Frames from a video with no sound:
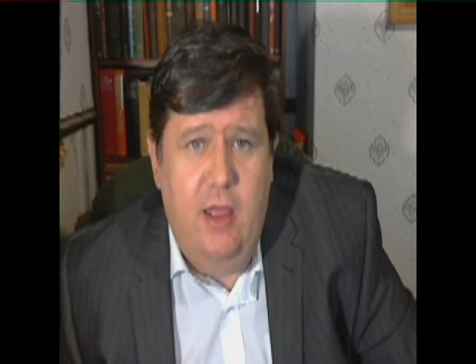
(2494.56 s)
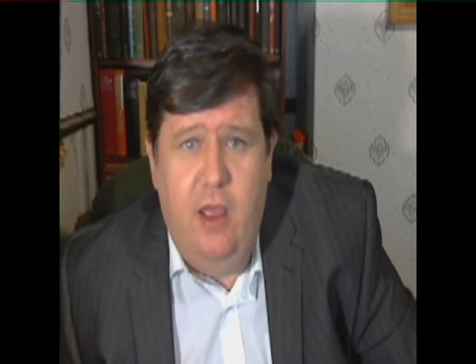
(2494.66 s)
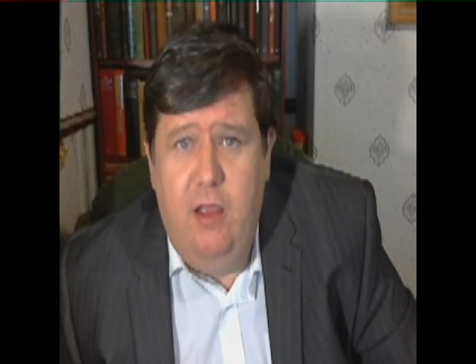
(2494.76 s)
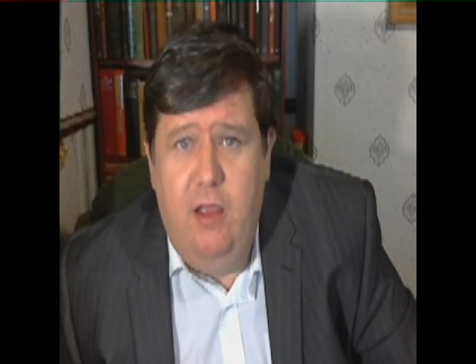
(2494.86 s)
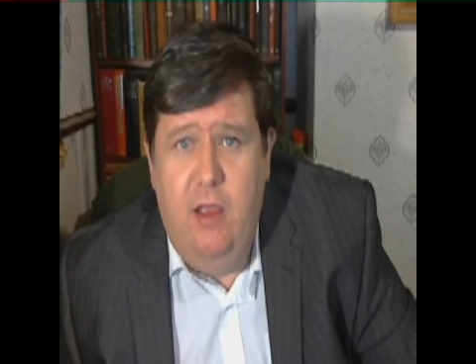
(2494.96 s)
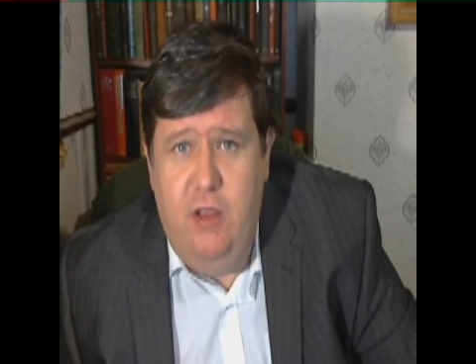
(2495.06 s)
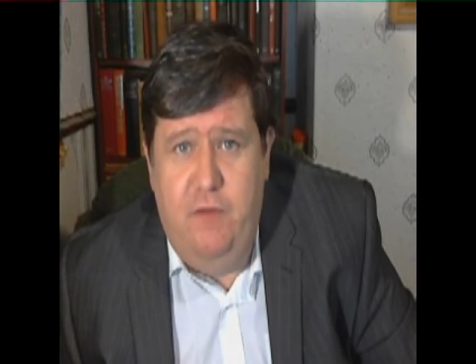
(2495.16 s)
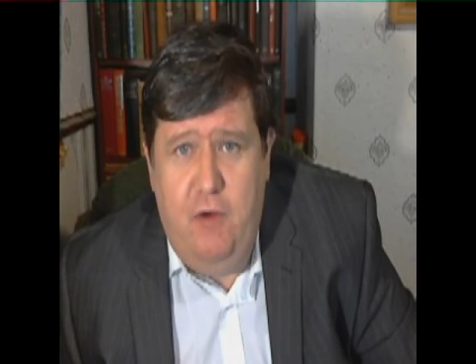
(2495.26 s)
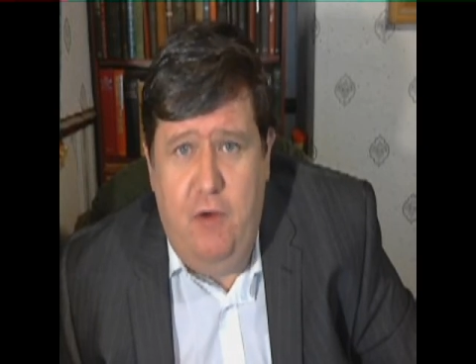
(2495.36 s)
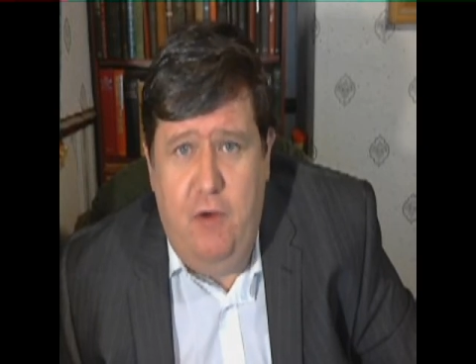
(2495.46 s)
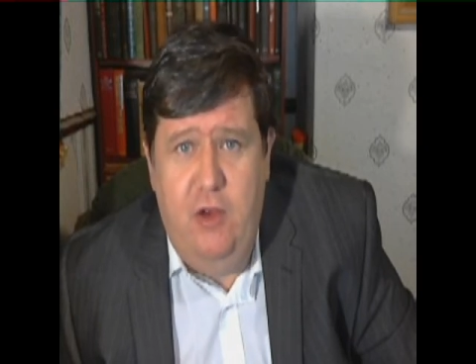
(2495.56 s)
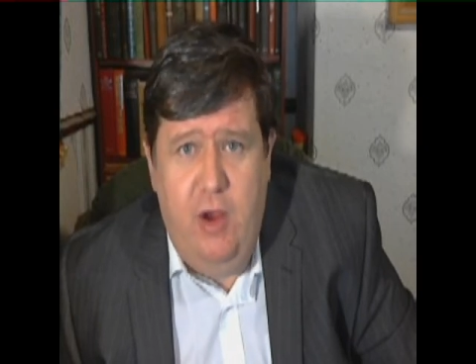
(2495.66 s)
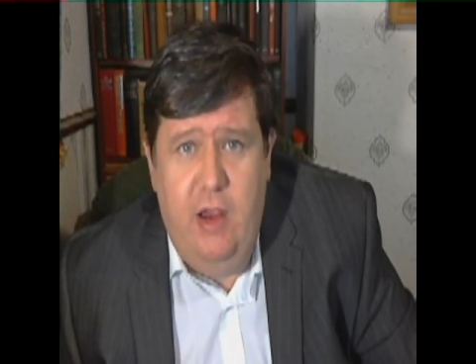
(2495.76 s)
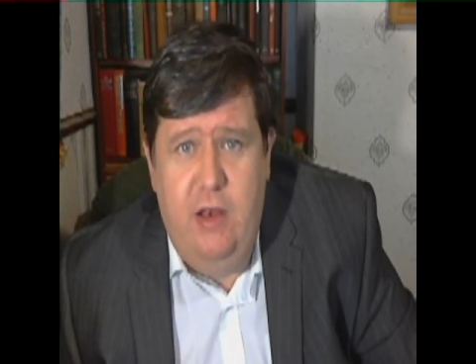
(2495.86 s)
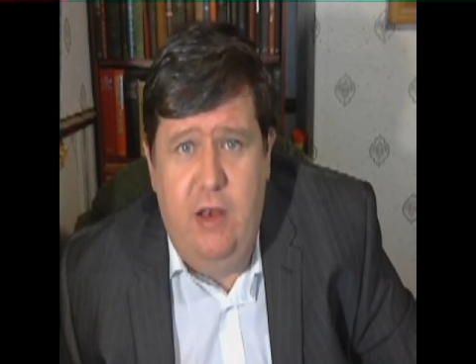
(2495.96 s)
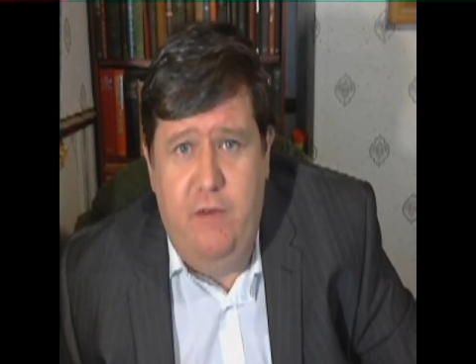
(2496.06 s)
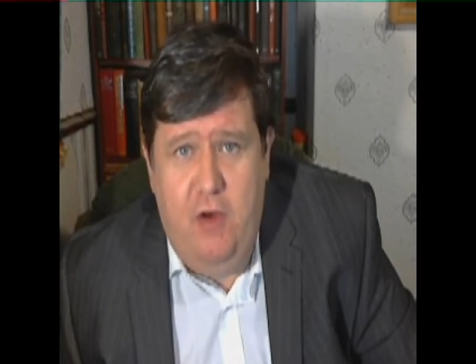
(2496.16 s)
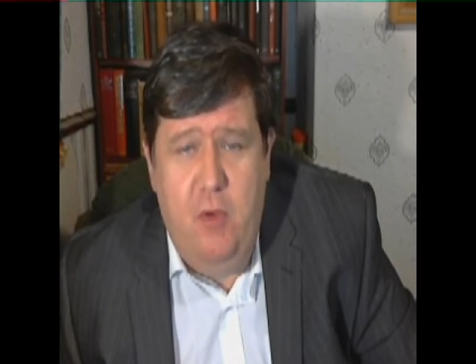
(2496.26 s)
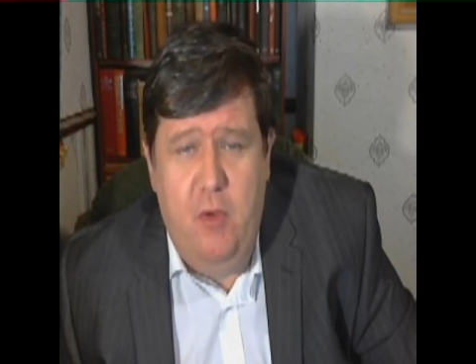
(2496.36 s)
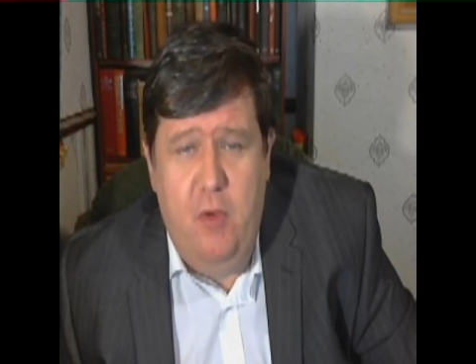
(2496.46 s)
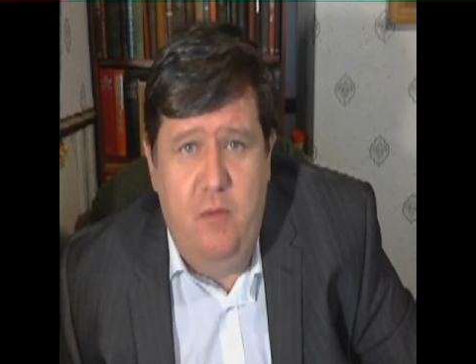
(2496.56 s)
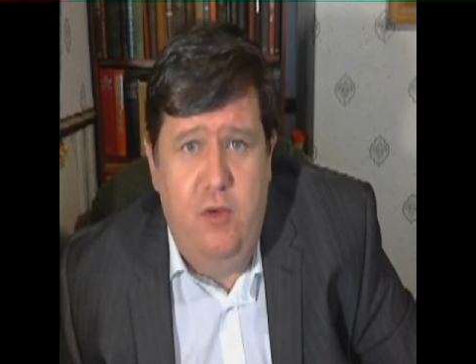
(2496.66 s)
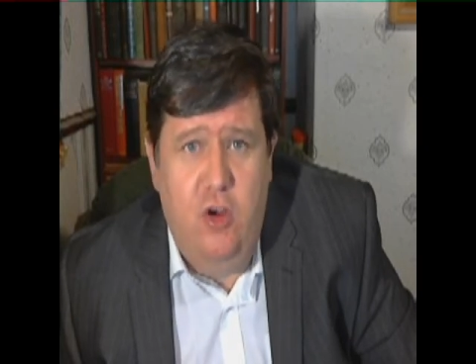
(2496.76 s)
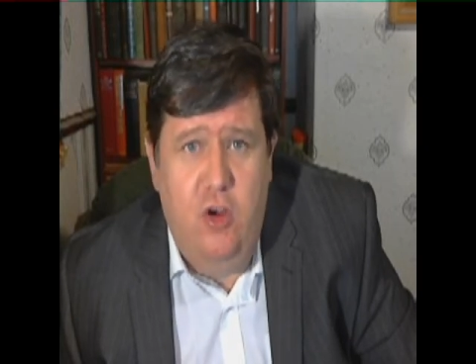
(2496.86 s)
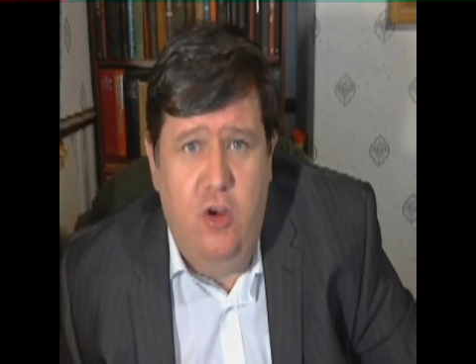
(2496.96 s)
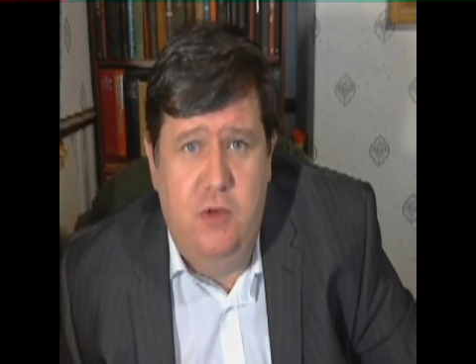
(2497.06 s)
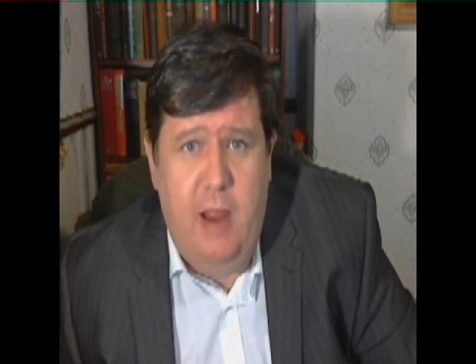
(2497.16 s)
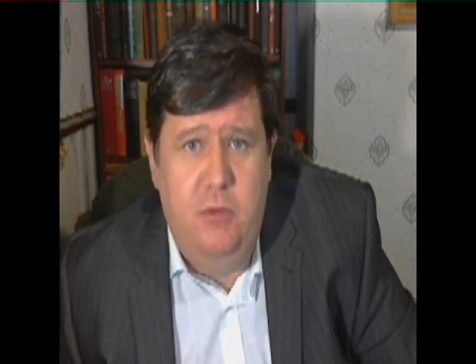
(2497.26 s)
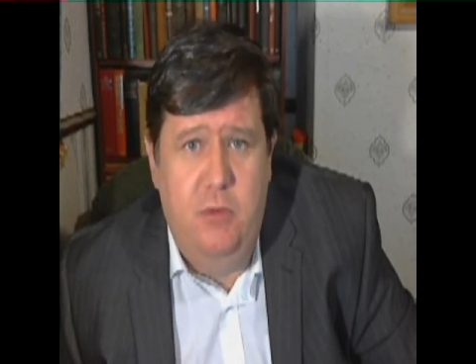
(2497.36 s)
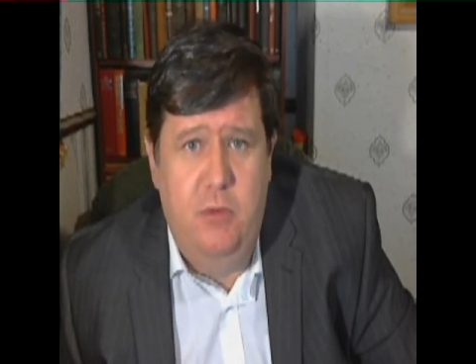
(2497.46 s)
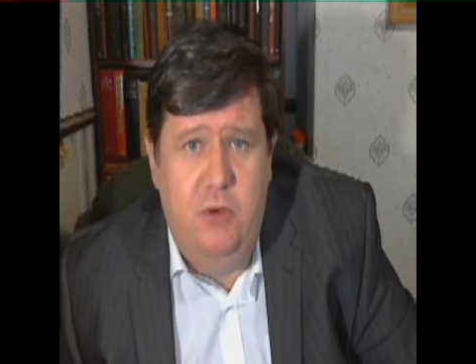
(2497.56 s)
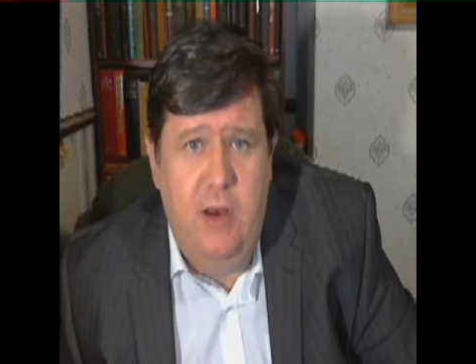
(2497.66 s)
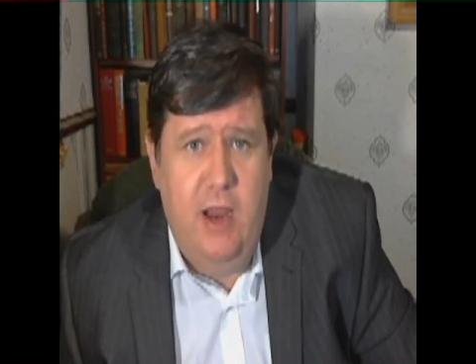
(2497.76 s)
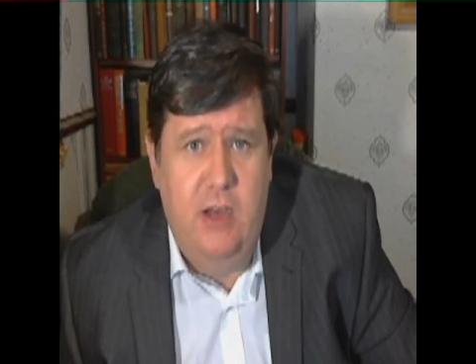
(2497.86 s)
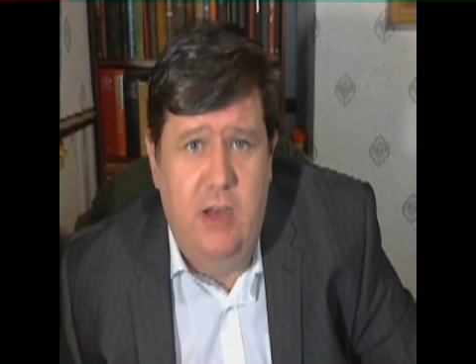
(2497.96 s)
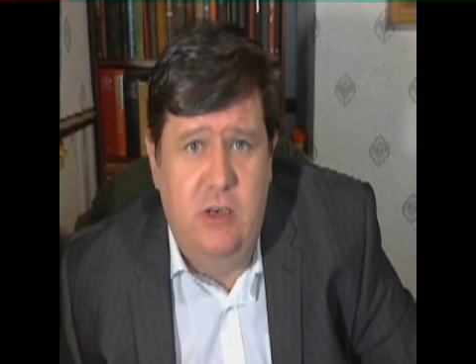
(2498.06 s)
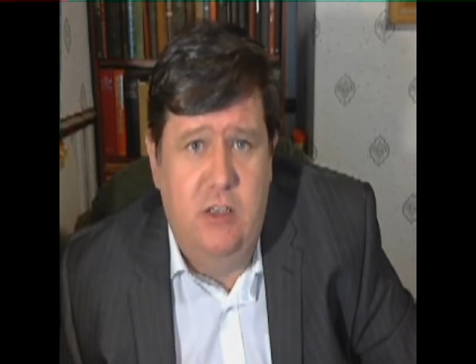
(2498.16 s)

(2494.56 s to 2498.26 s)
that free trade and free movement of goods would happen between nations,